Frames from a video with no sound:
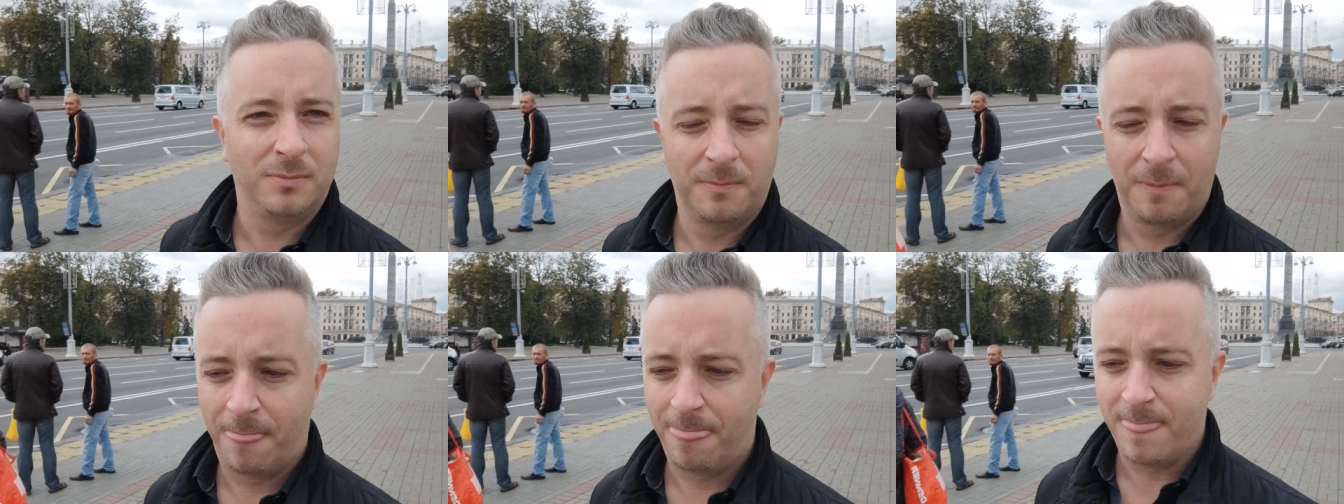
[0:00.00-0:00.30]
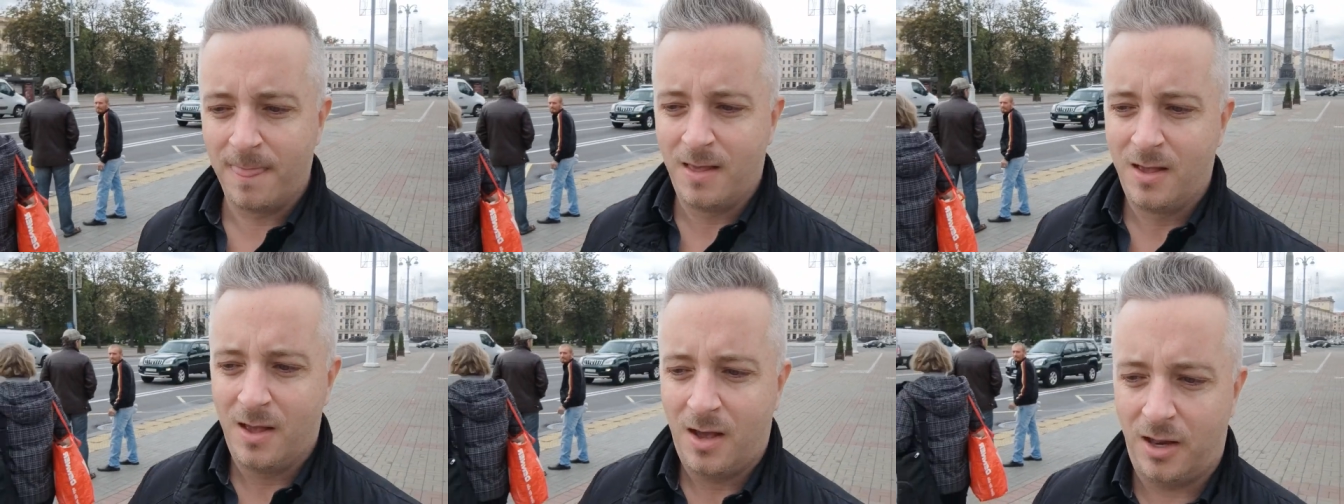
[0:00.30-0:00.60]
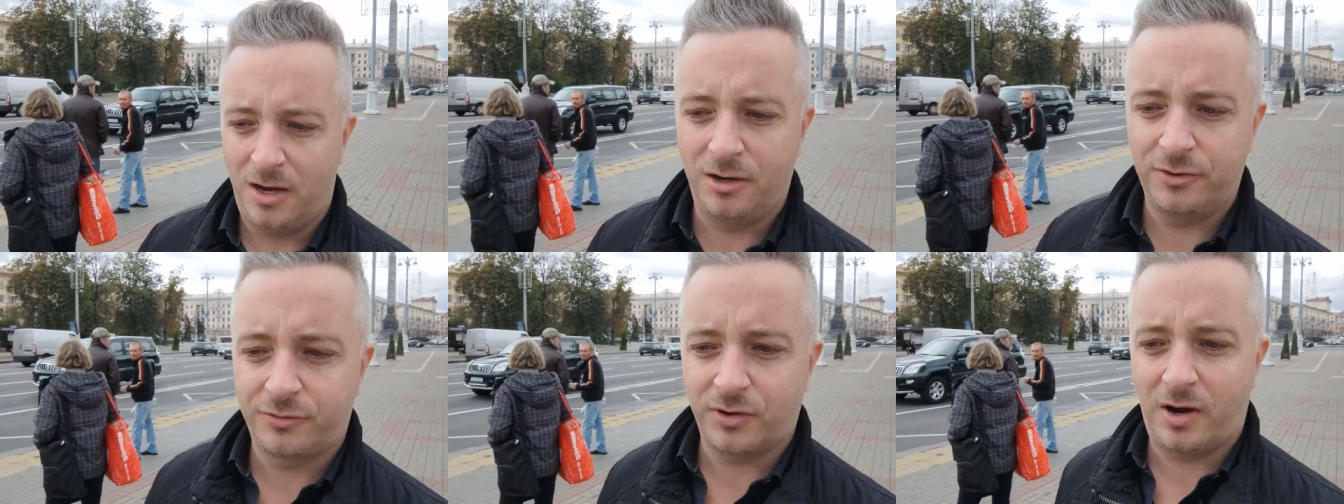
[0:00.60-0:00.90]

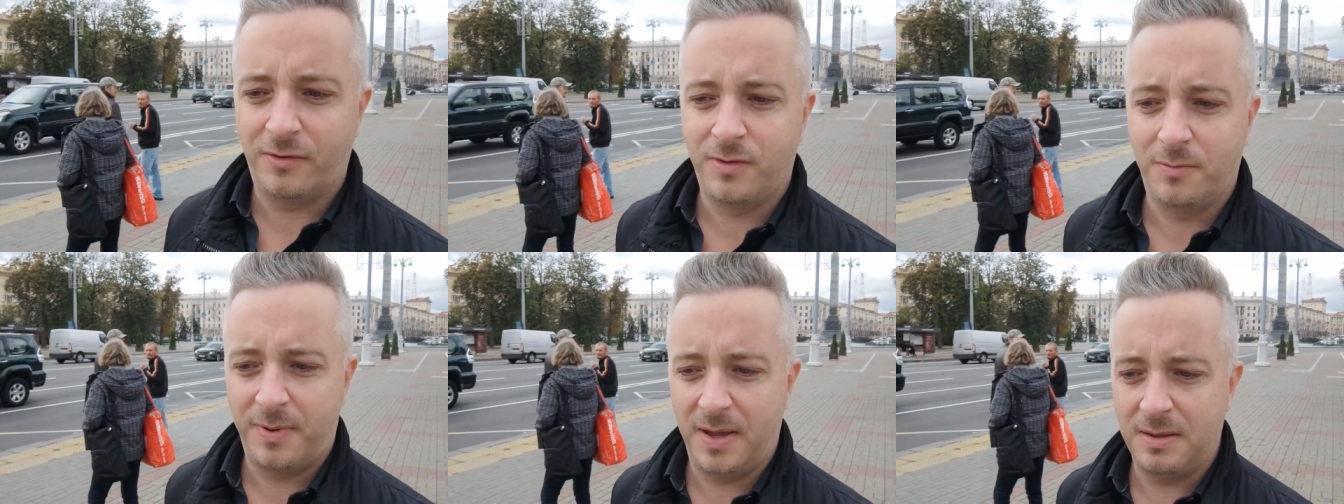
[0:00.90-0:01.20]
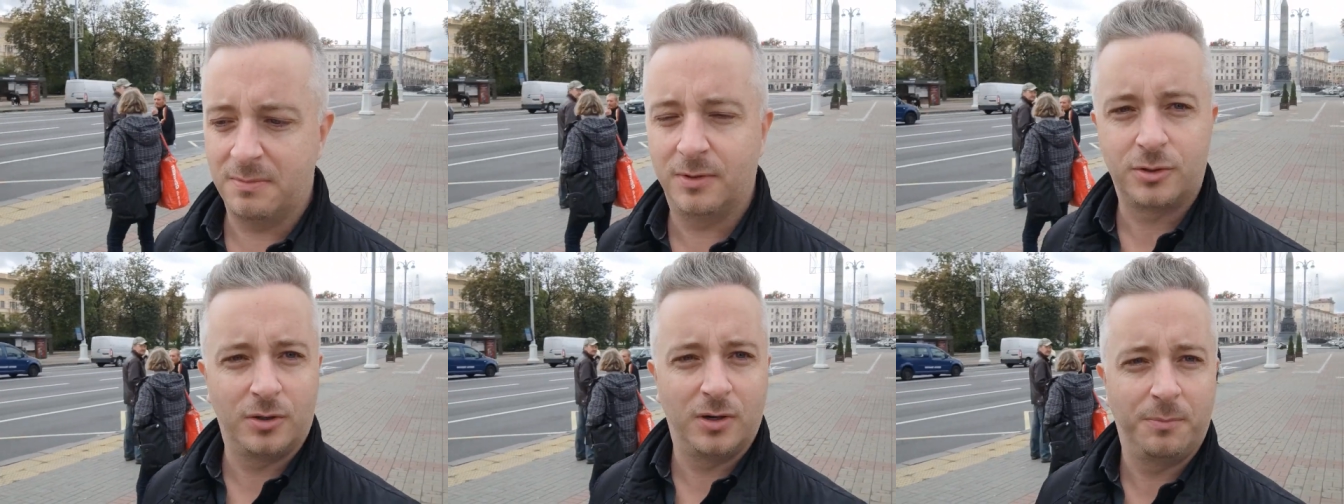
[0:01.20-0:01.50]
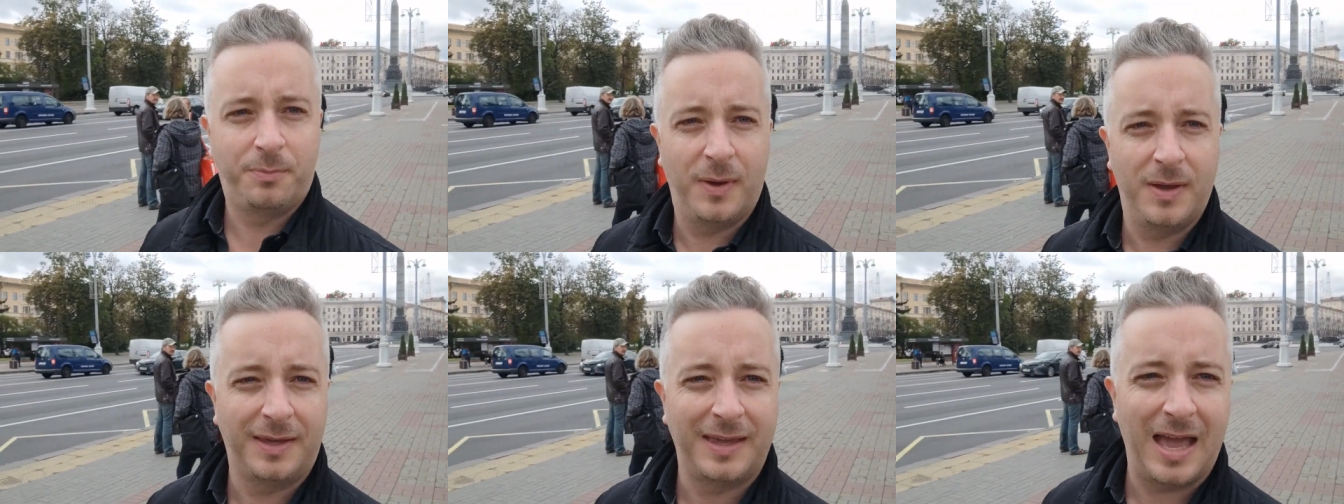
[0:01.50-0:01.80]
I don't drive the Beamer
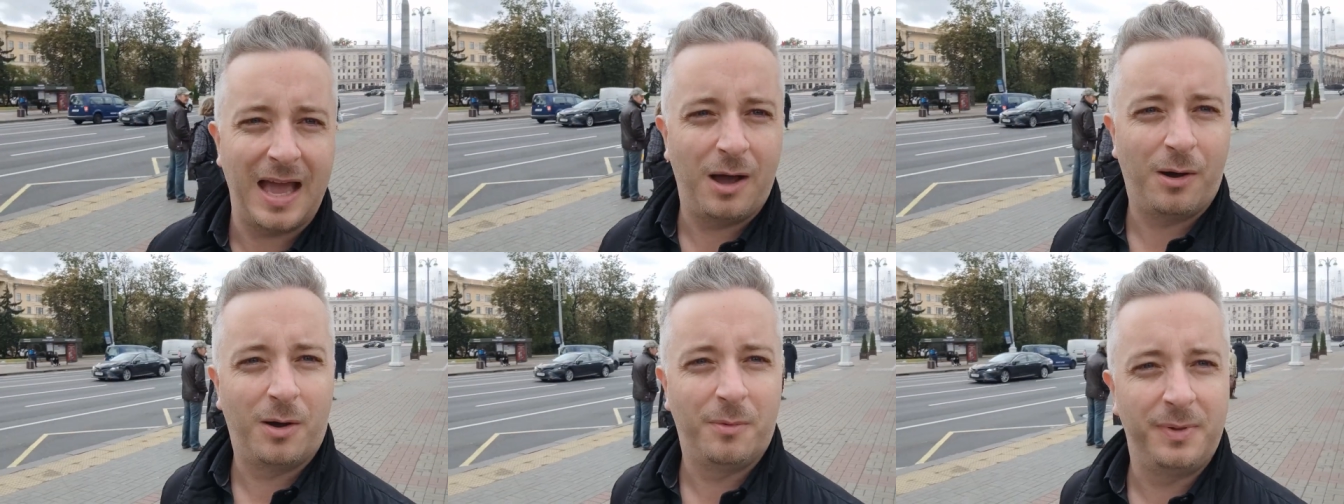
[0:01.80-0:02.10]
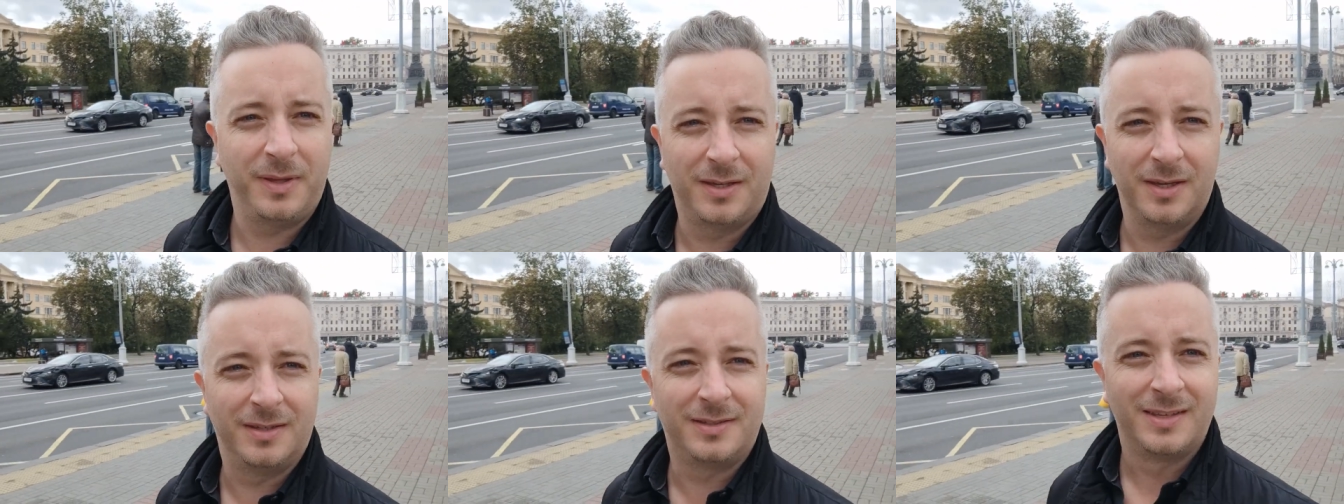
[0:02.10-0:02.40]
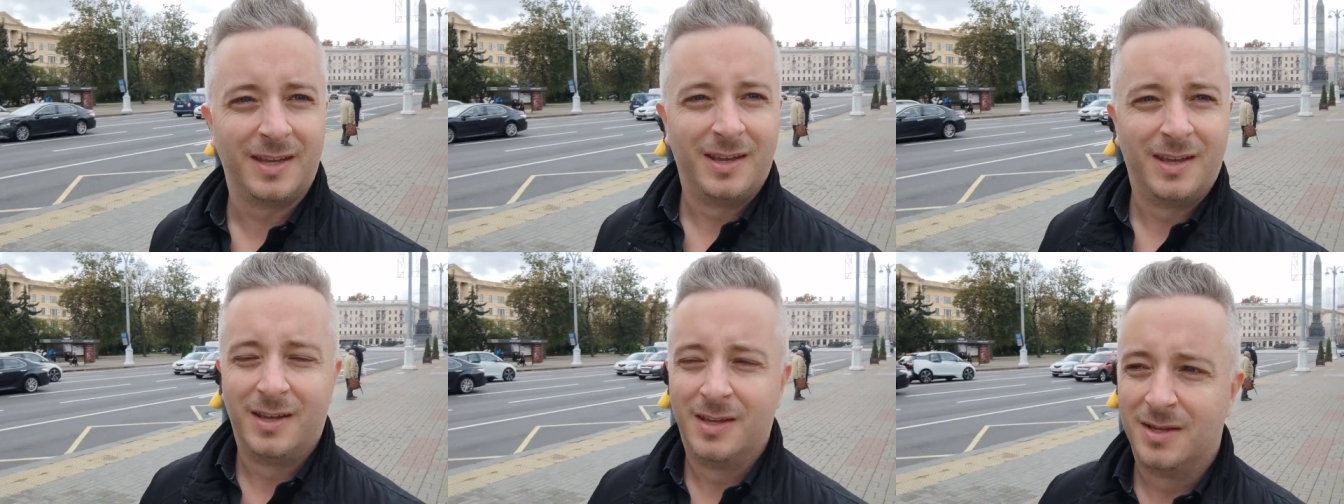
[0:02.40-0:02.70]
during peak hour
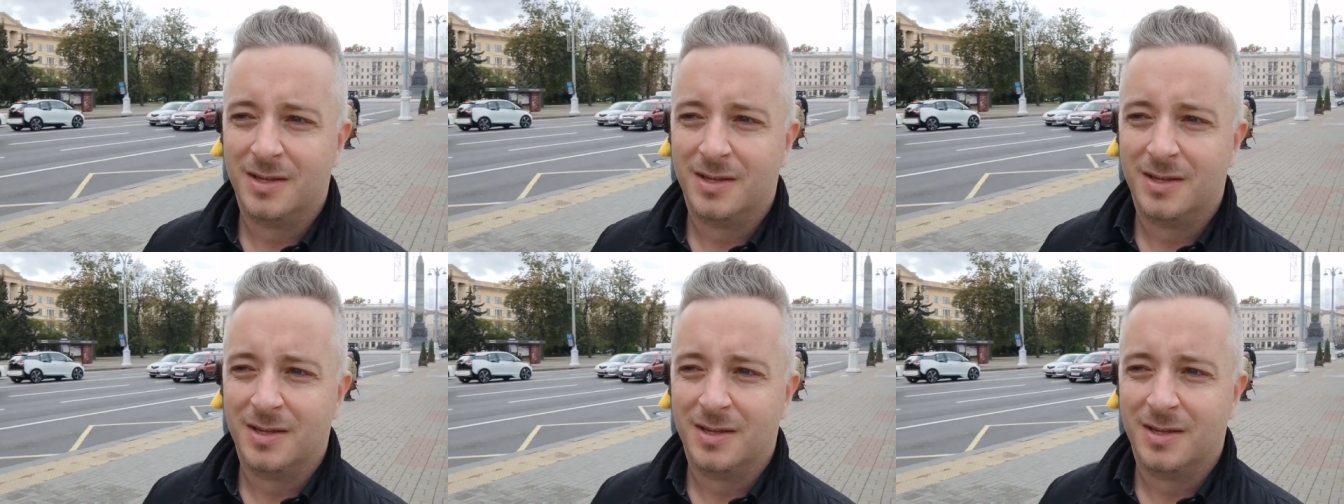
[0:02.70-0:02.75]
because